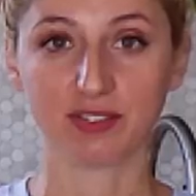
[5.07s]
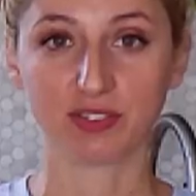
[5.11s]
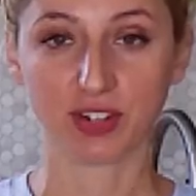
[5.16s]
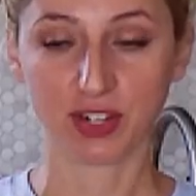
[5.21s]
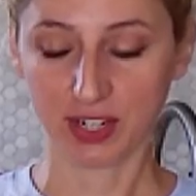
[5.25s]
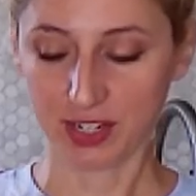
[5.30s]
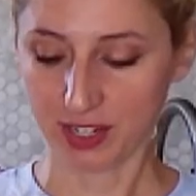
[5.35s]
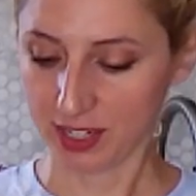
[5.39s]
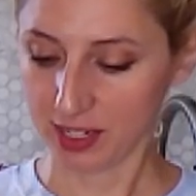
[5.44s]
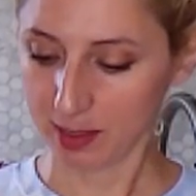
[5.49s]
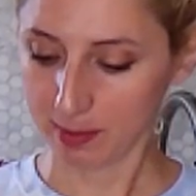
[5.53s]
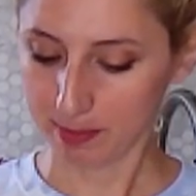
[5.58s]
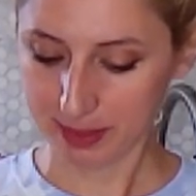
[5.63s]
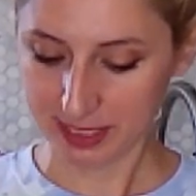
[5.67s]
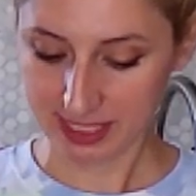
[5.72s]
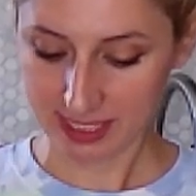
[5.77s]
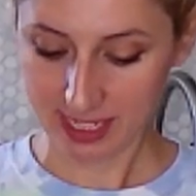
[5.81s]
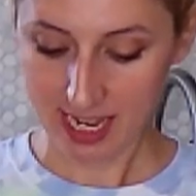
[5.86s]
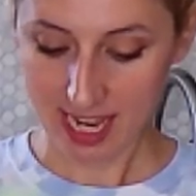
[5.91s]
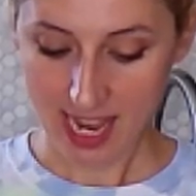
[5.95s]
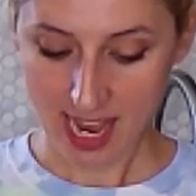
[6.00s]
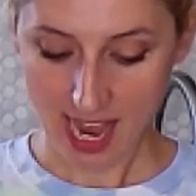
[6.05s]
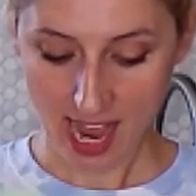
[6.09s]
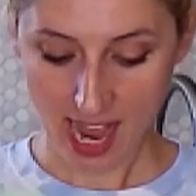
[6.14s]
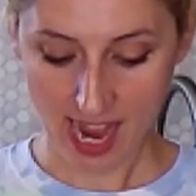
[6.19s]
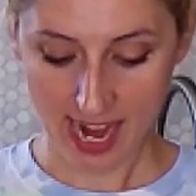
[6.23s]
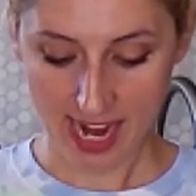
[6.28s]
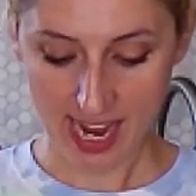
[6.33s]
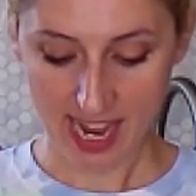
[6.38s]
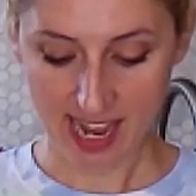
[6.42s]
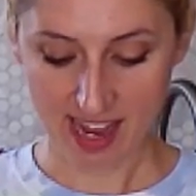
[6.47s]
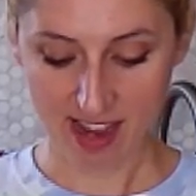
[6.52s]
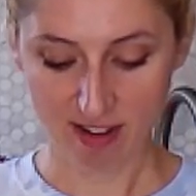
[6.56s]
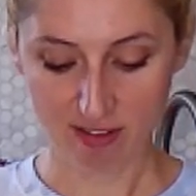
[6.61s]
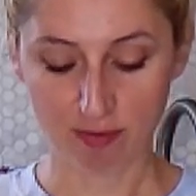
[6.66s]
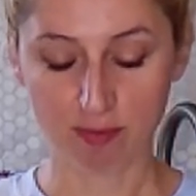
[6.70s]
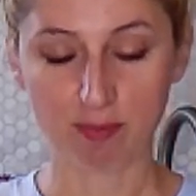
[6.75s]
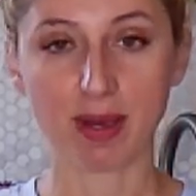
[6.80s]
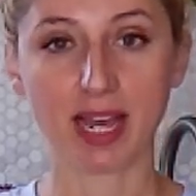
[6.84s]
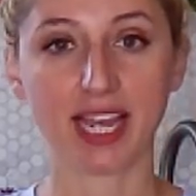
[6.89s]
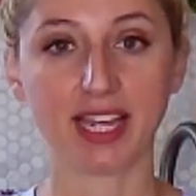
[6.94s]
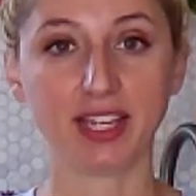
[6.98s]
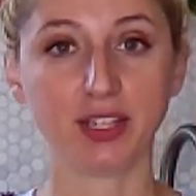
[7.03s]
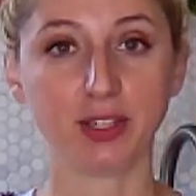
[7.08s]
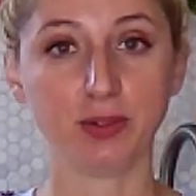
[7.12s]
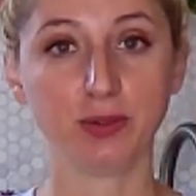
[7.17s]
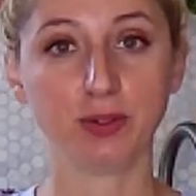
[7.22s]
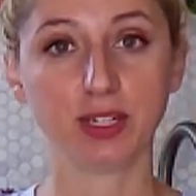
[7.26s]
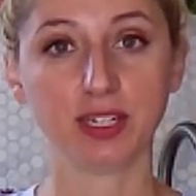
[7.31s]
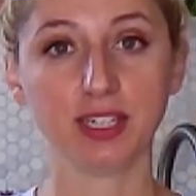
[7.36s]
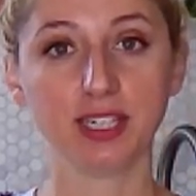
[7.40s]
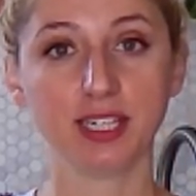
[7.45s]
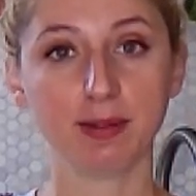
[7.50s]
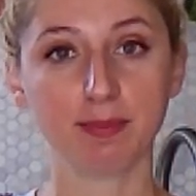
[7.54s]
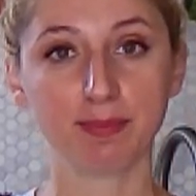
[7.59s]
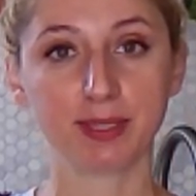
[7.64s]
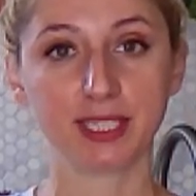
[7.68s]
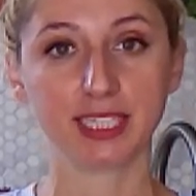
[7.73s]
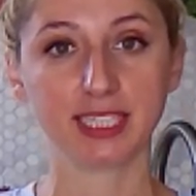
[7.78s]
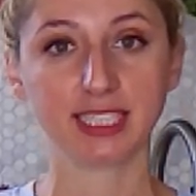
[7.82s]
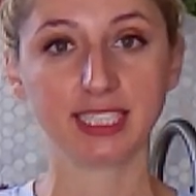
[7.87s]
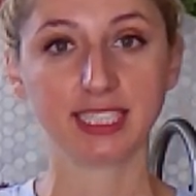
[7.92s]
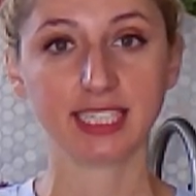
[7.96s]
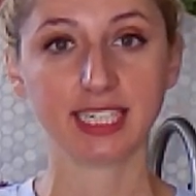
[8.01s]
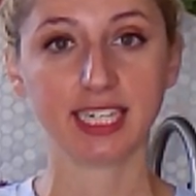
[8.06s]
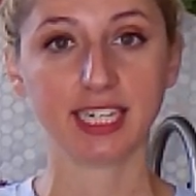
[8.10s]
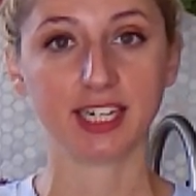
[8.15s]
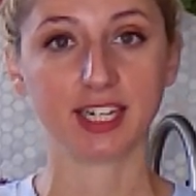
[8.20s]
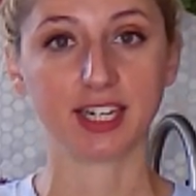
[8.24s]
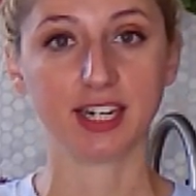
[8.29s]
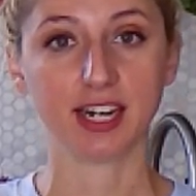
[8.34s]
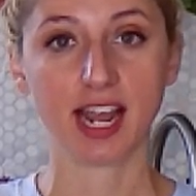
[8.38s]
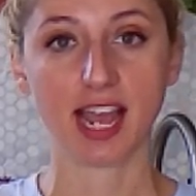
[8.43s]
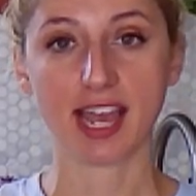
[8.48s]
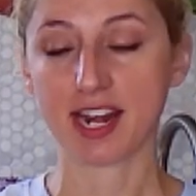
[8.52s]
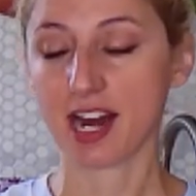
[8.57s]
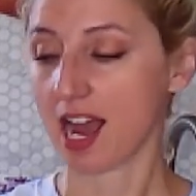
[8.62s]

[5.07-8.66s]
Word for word: of herbs. I have my eucalyptus here,